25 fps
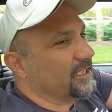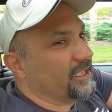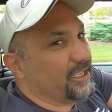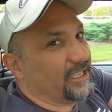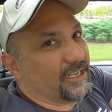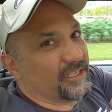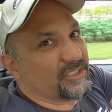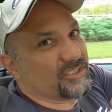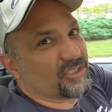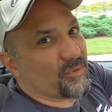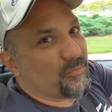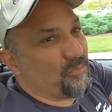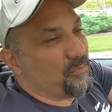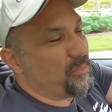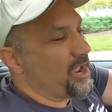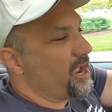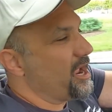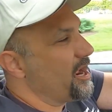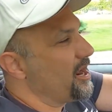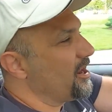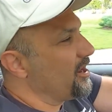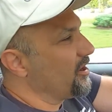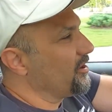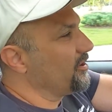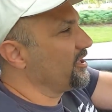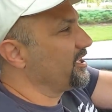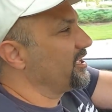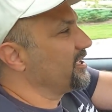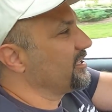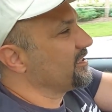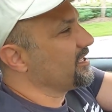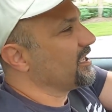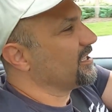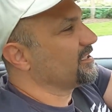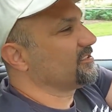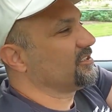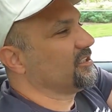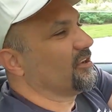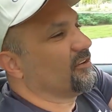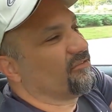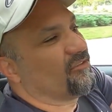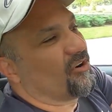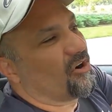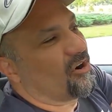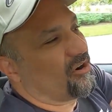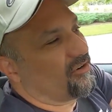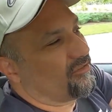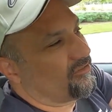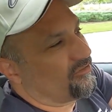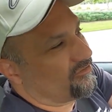it is a bear to get that stuff
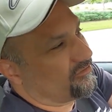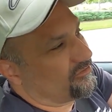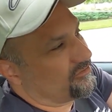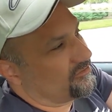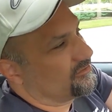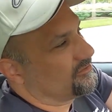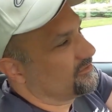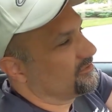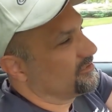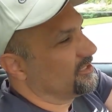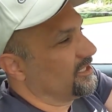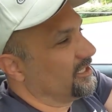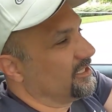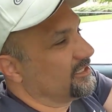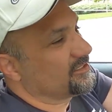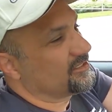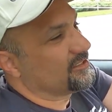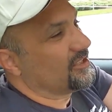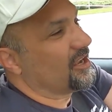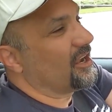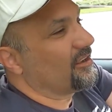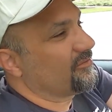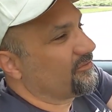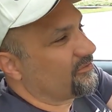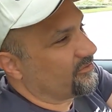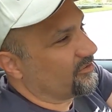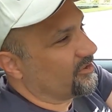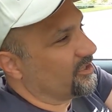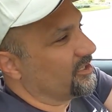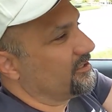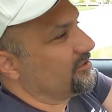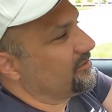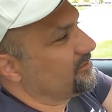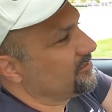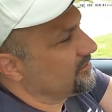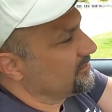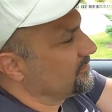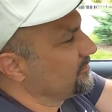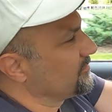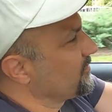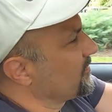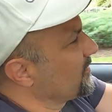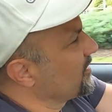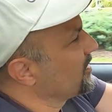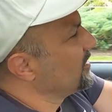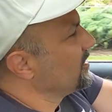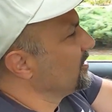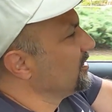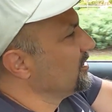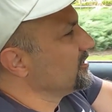off. It's not
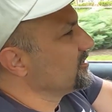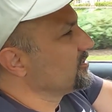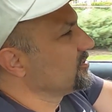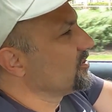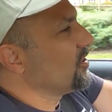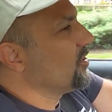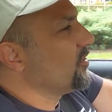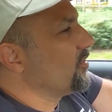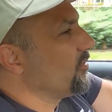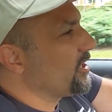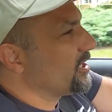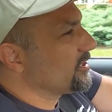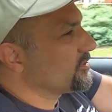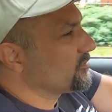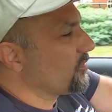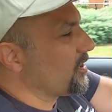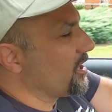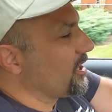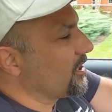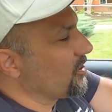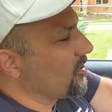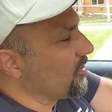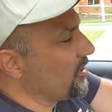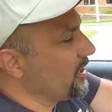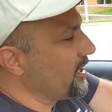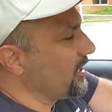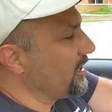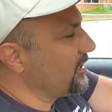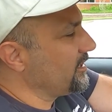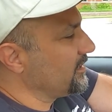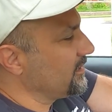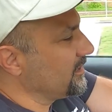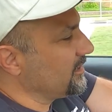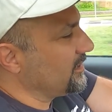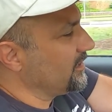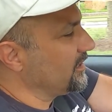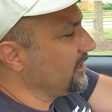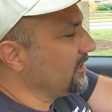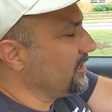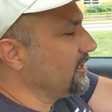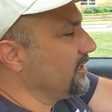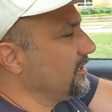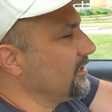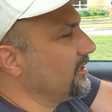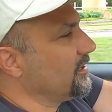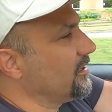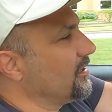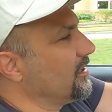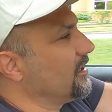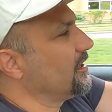fun. So that's why I go ahead
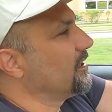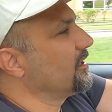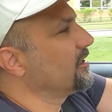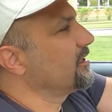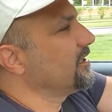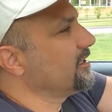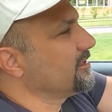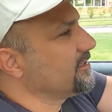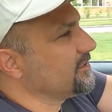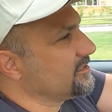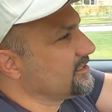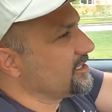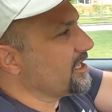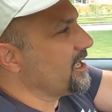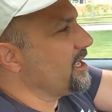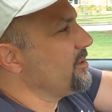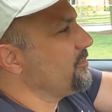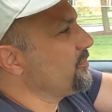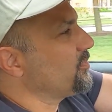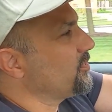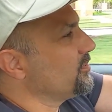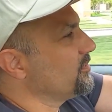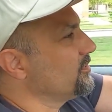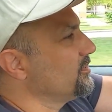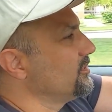and get the tape.